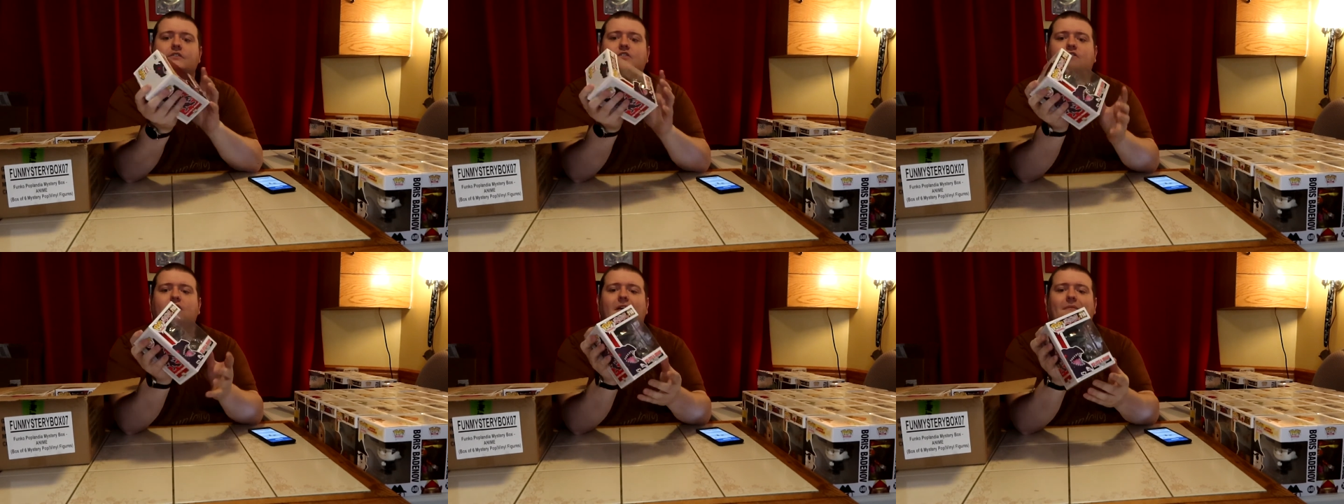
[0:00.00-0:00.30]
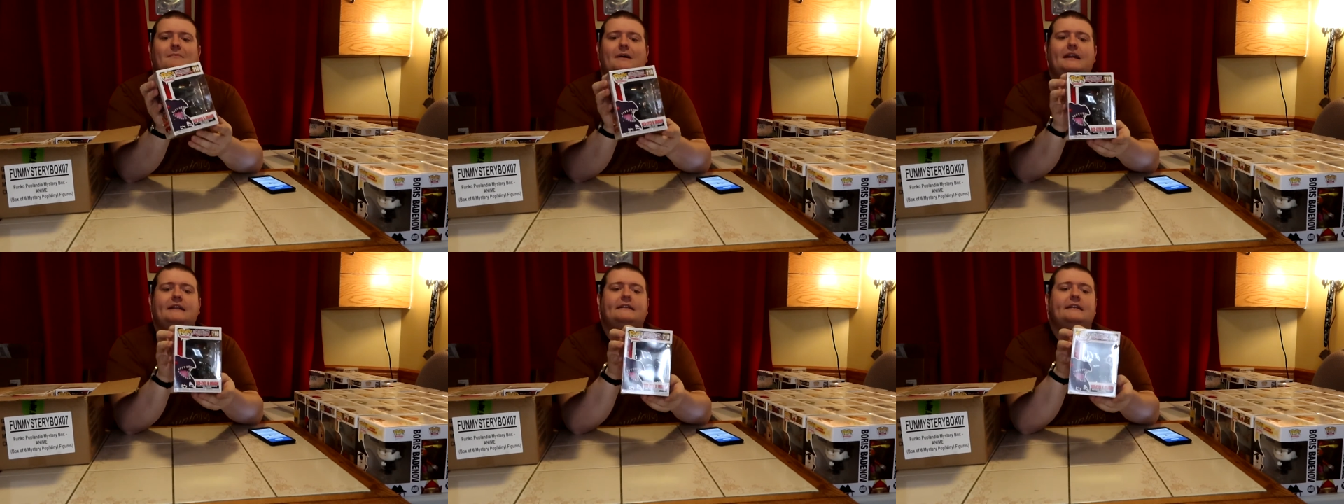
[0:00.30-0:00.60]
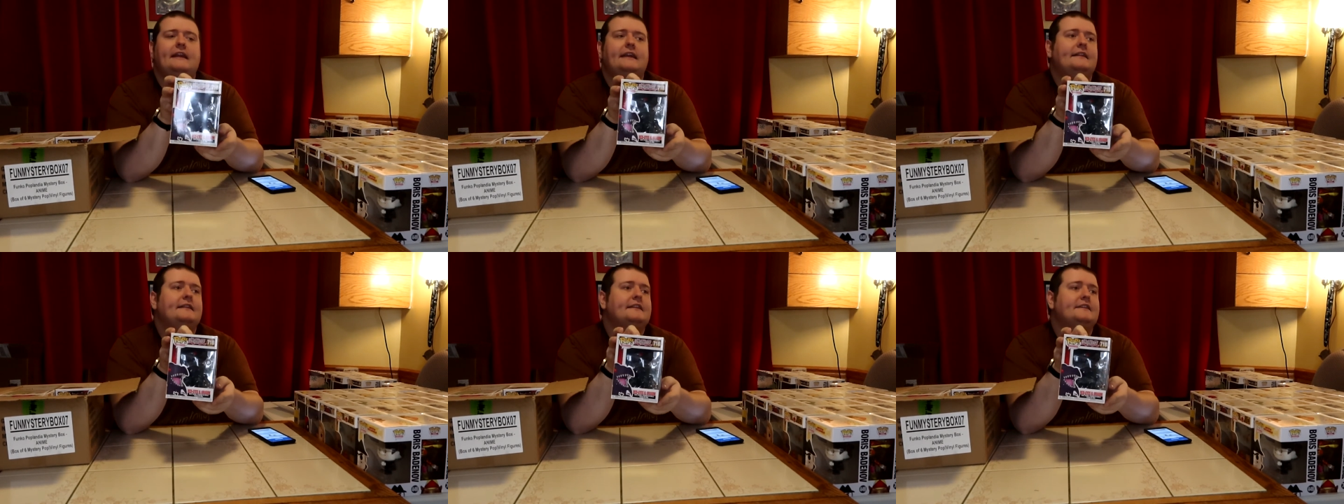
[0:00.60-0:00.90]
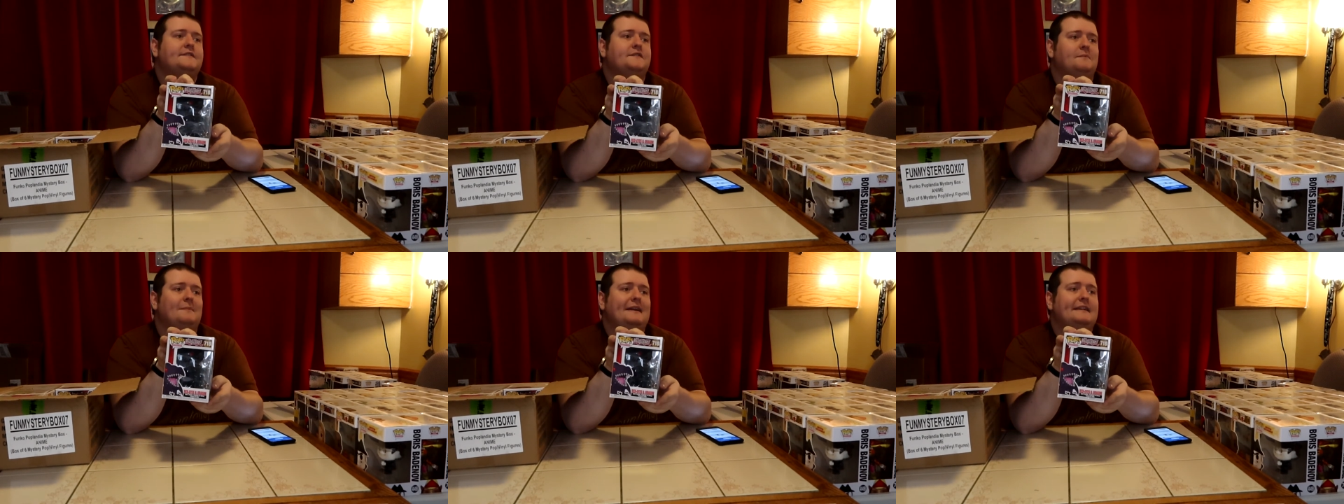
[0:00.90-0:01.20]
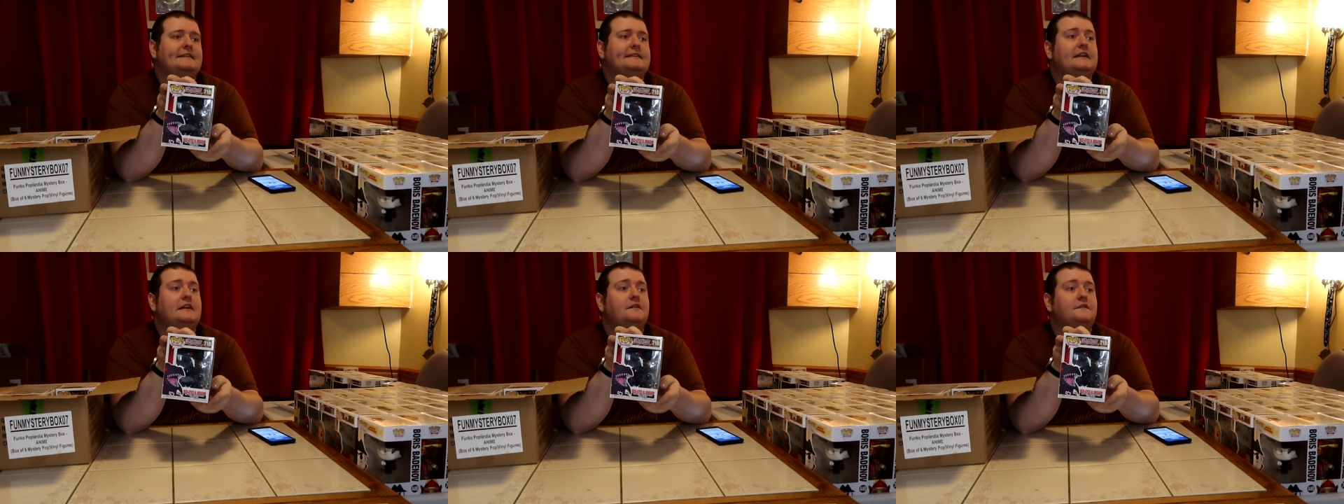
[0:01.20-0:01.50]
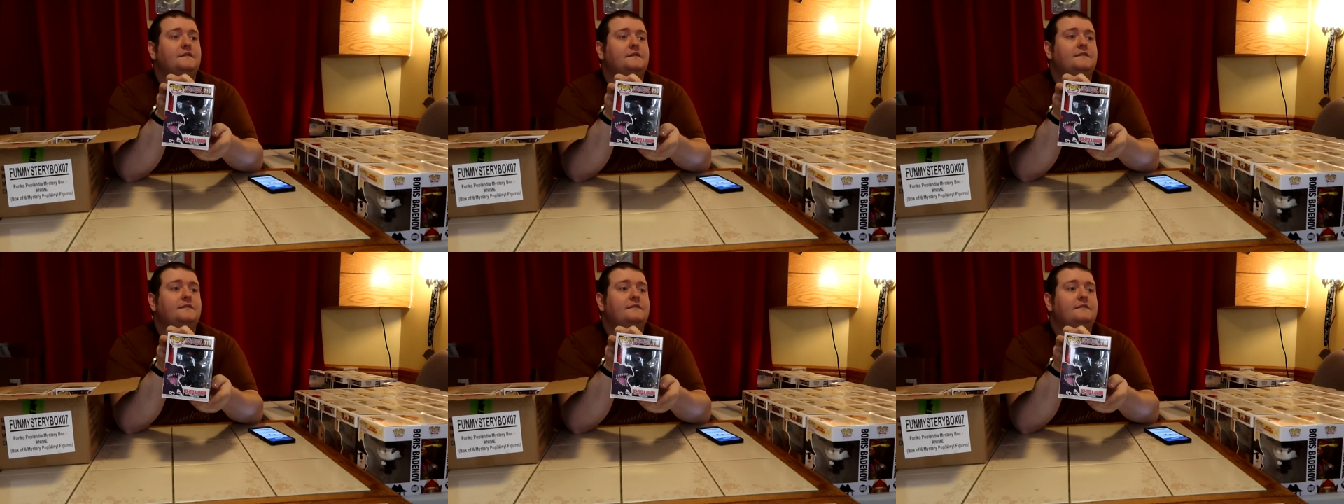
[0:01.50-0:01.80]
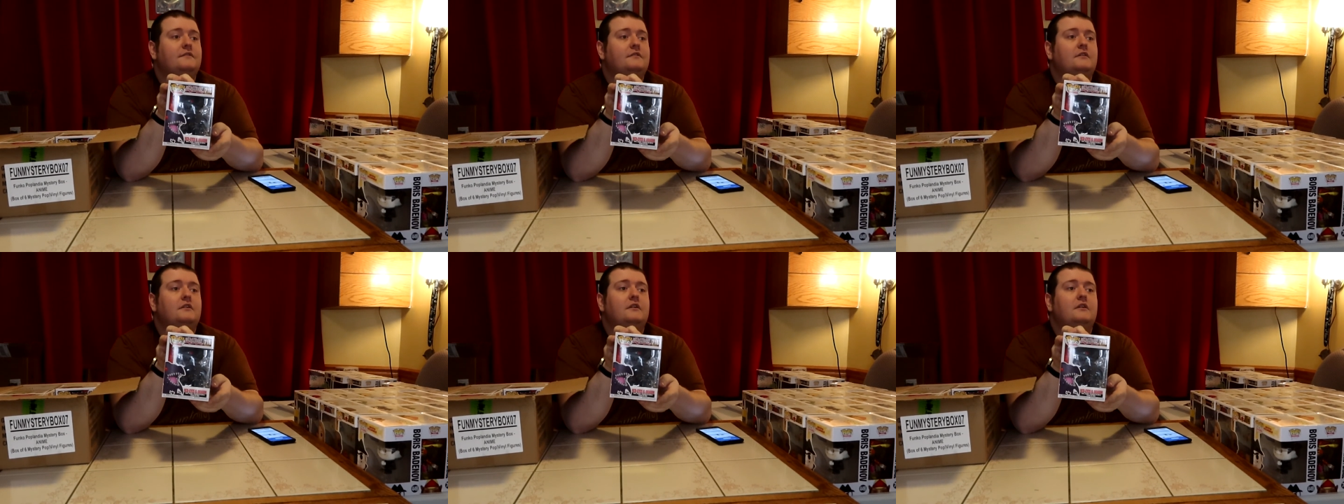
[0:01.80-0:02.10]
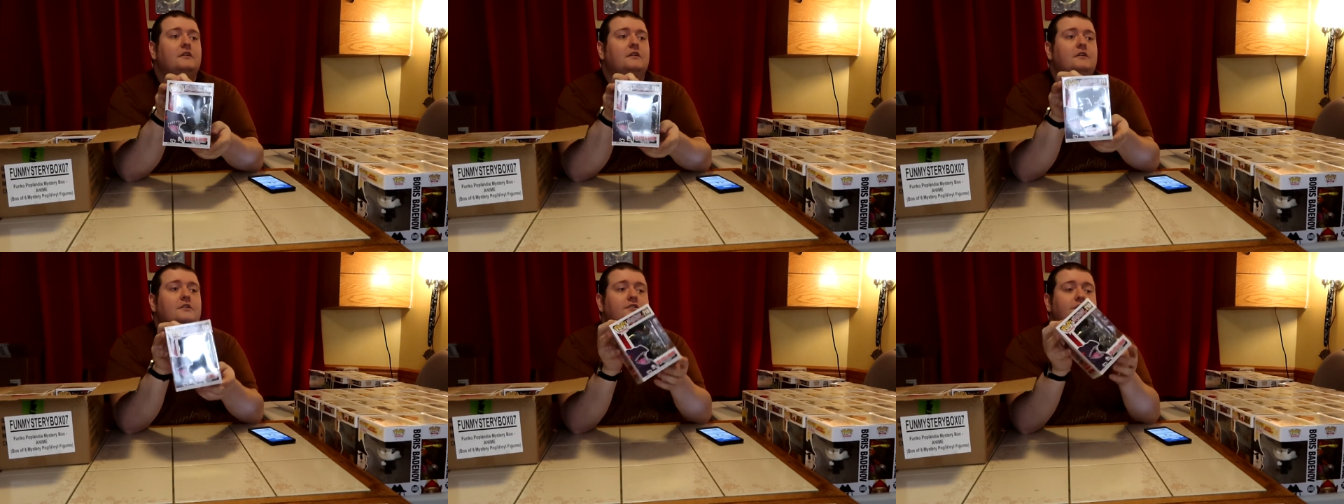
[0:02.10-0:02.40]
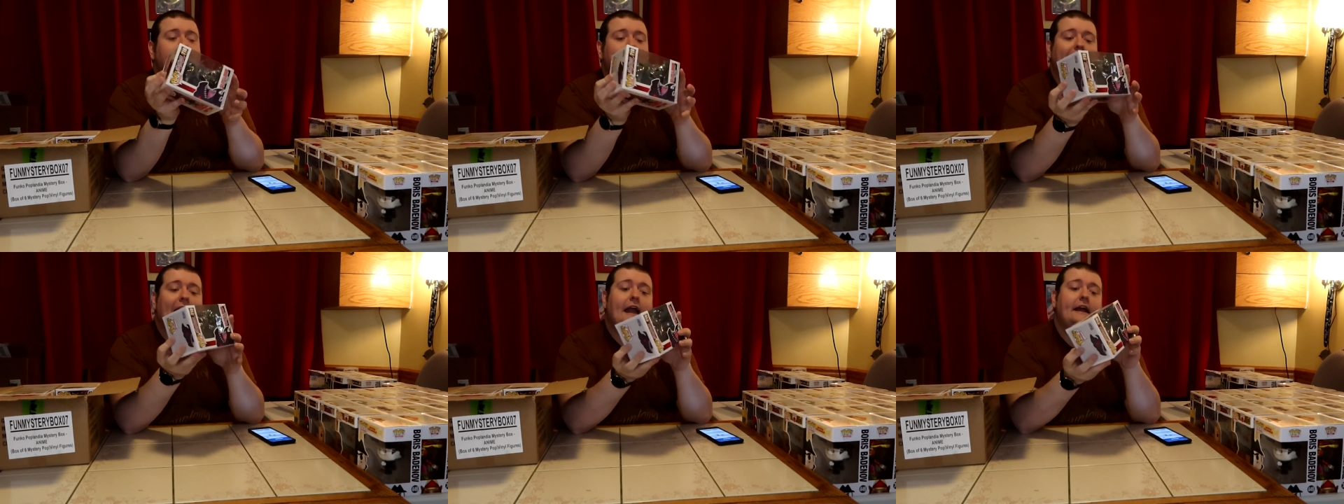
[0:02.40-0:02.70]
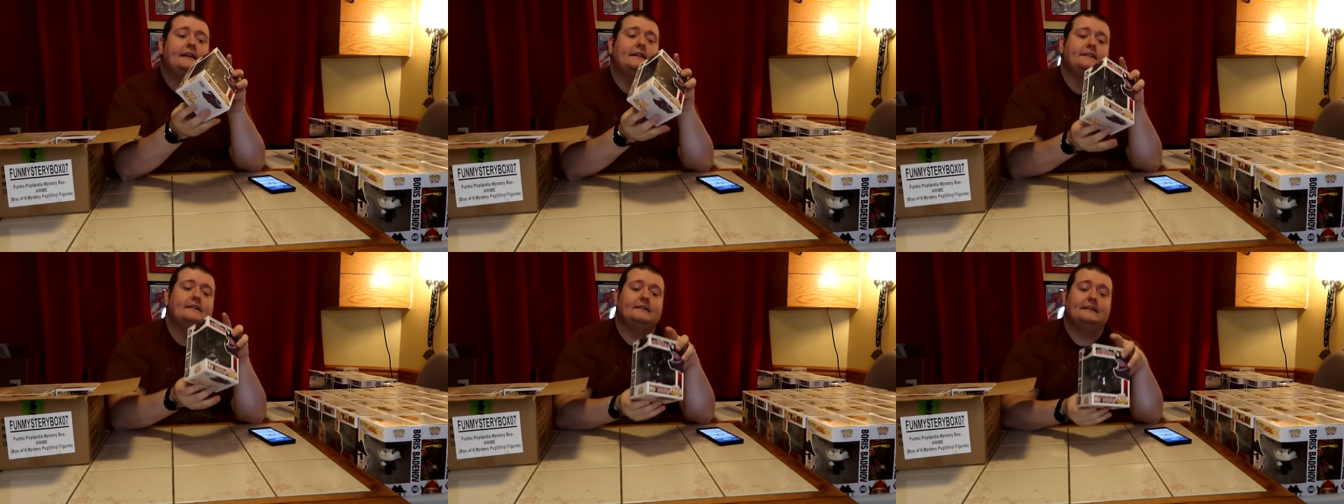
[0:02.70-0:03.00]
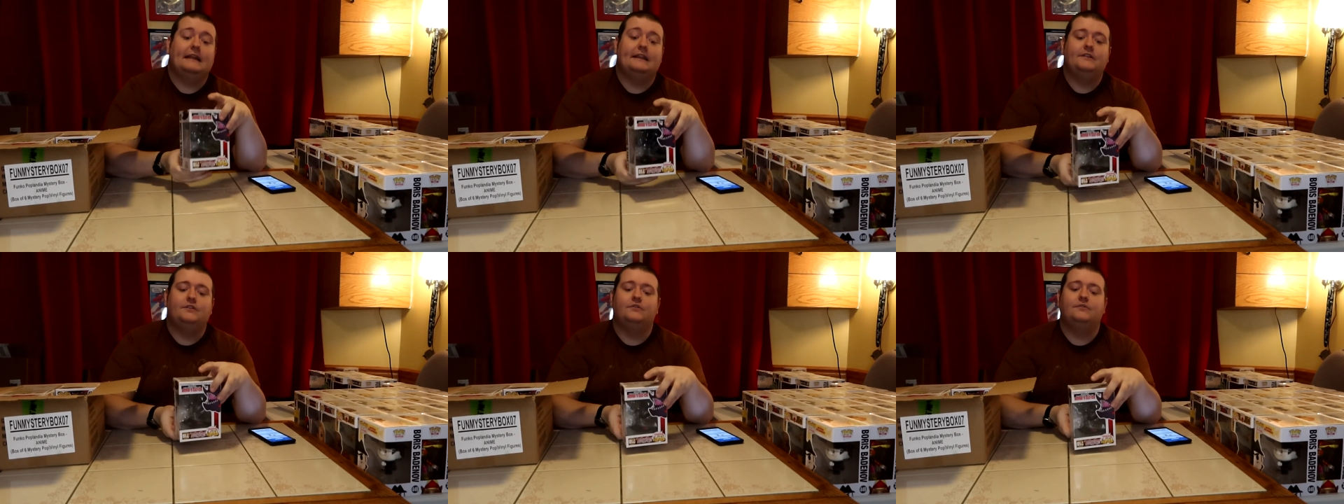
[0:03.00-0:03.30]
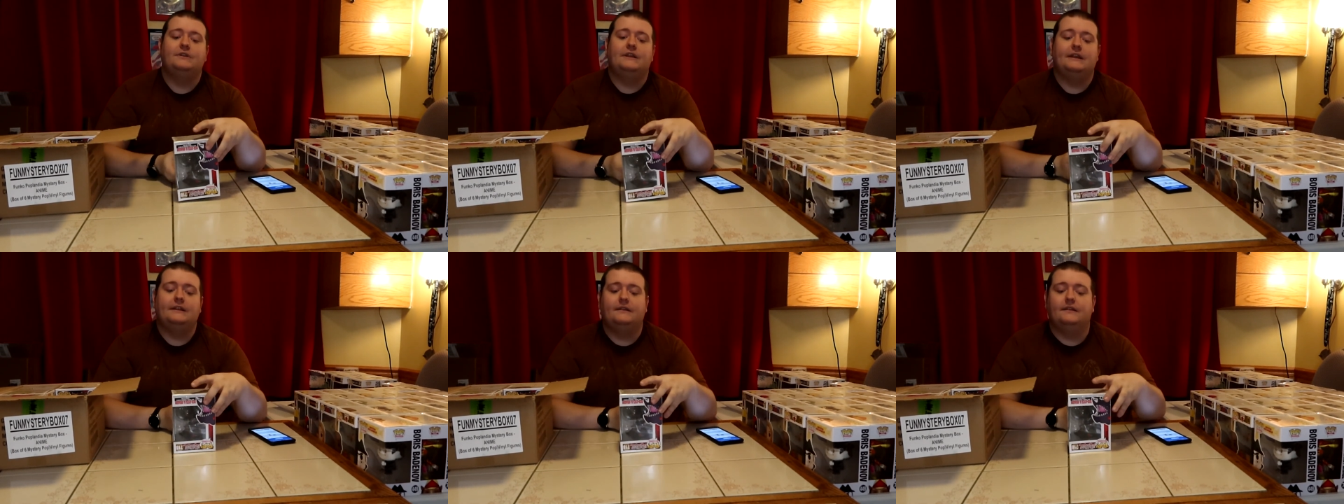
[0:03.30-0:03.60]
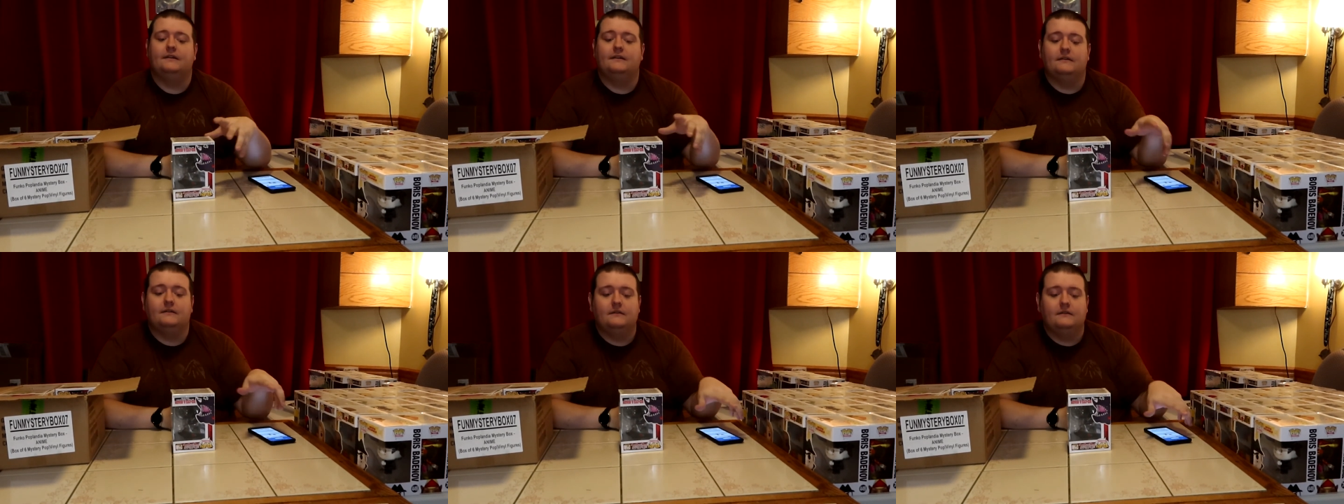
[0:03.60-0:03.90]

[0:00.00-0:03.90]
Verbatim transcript: so I might take this for myself just to add it, because I do need to